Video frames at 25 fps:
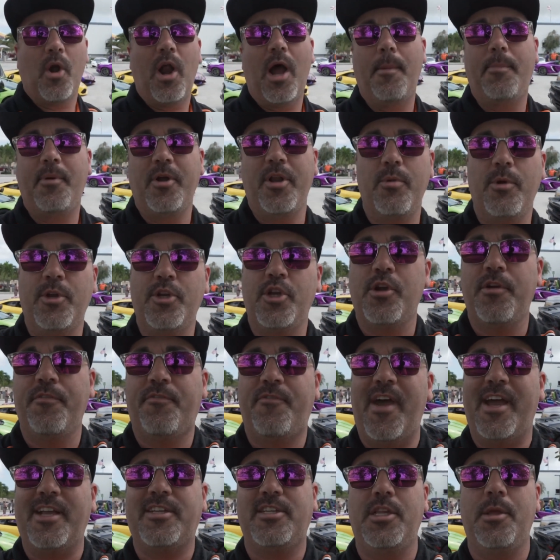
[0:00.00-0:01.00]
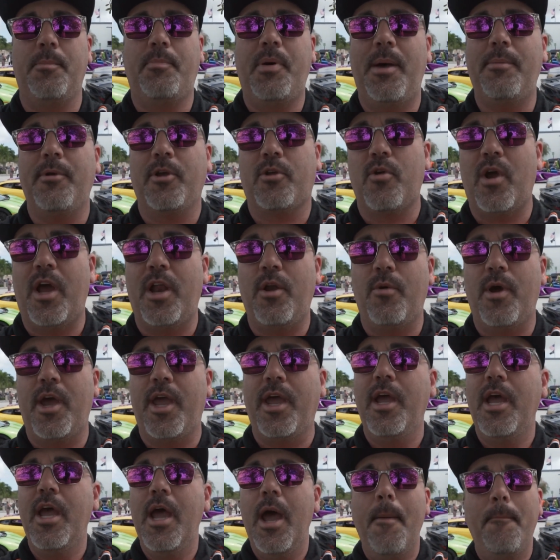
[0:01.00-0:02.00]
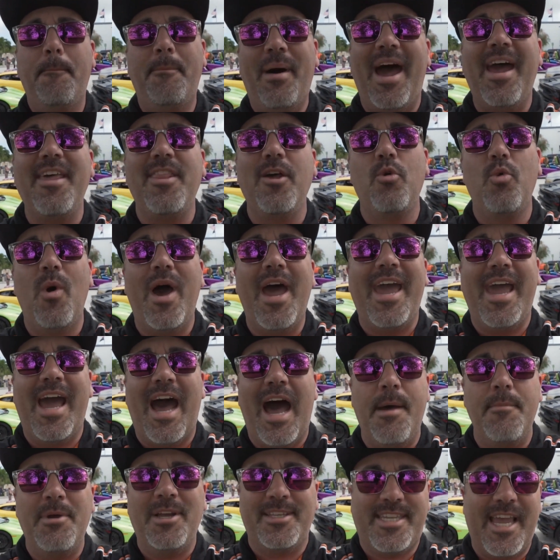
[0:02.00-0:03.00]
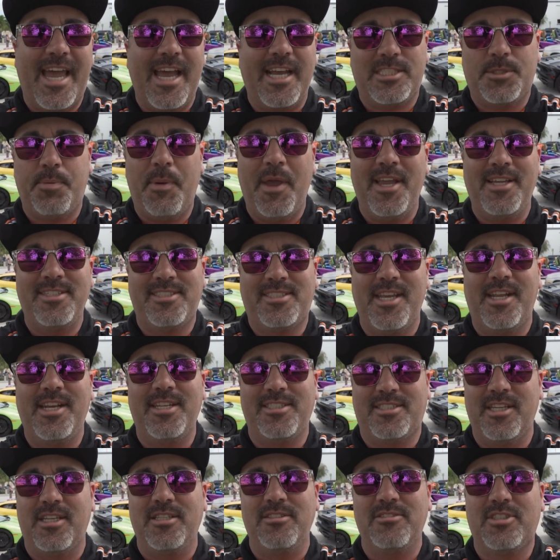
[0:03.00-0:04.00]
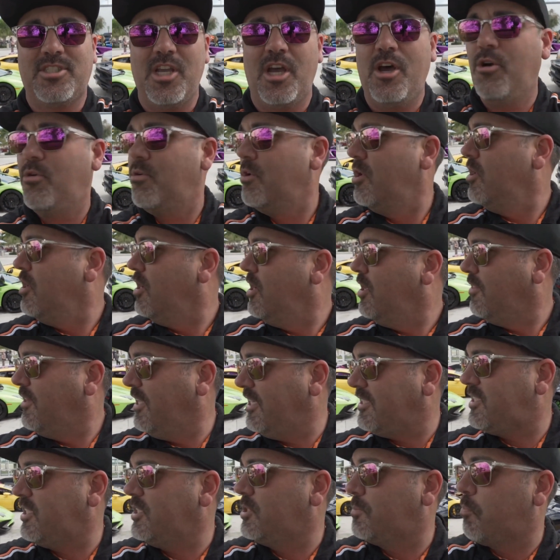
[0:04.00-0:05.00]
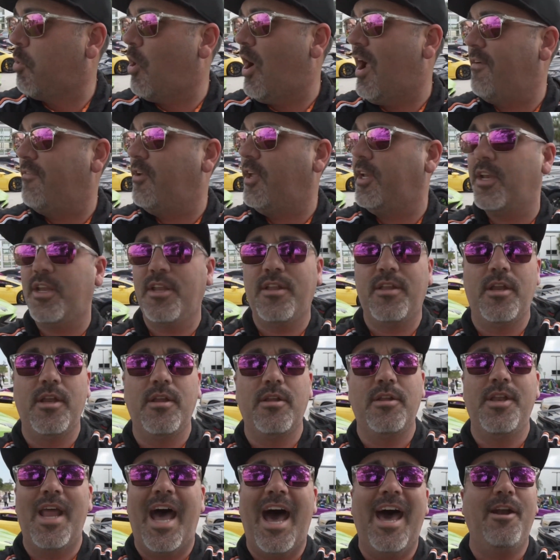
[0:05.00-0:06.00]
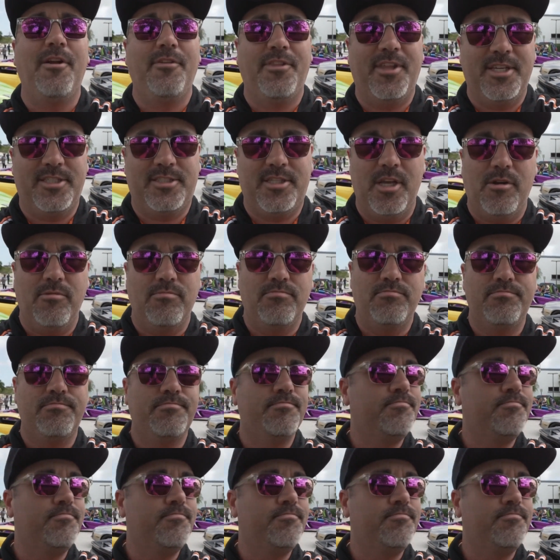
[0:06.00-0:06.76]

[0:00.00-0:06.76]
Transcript: property when you're in fact in the public right of way. By the way, I'm a tax-paying citizen, so this is private. I don't think so.